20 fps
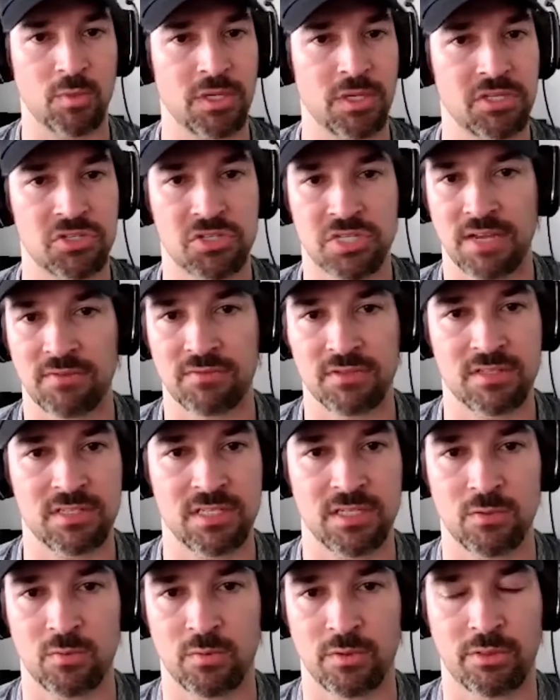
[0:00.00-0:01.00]
We just have to
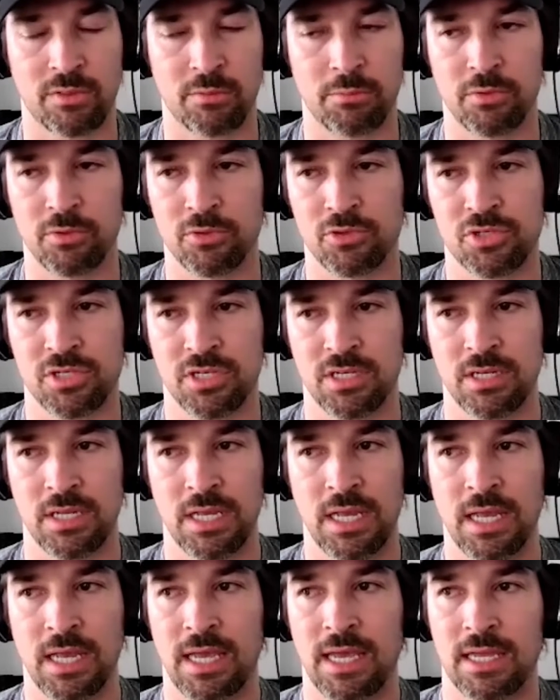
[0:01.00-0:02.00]
deal with the bullshit
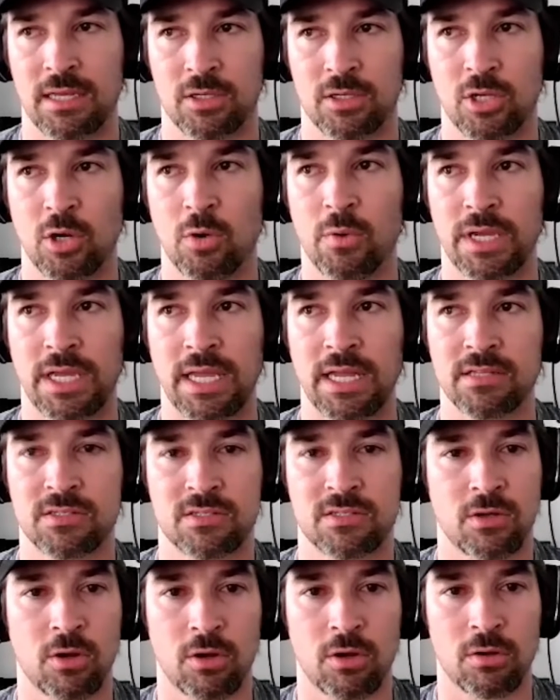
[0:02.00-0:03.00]
and go
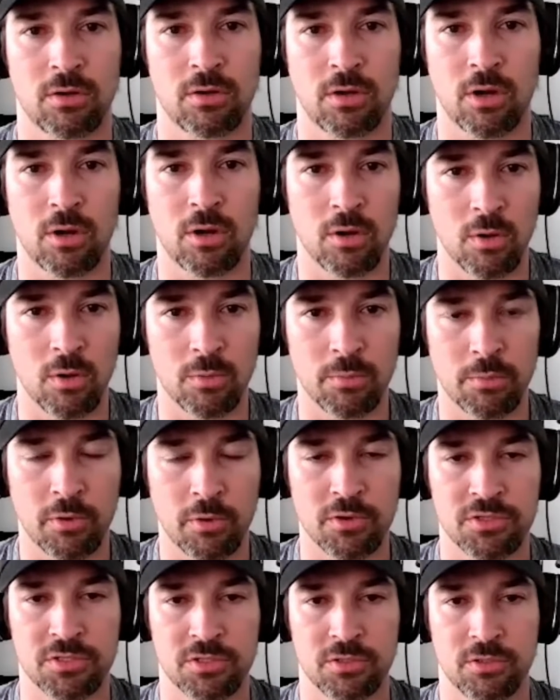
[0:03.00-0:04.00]
against our own
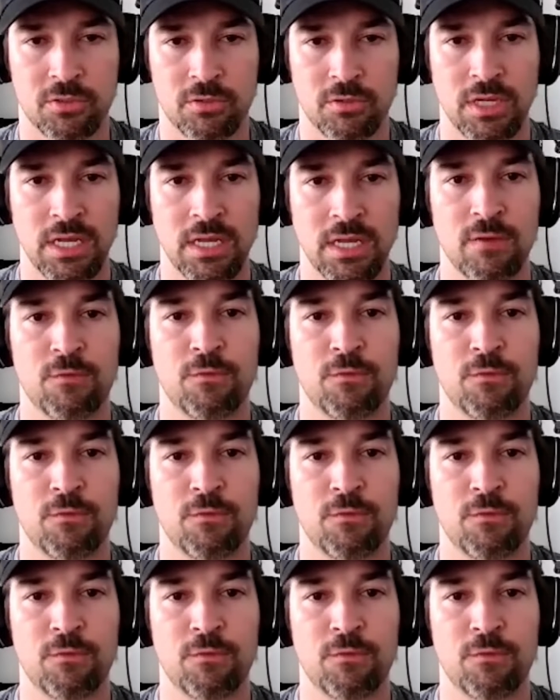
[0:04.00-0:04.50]
personal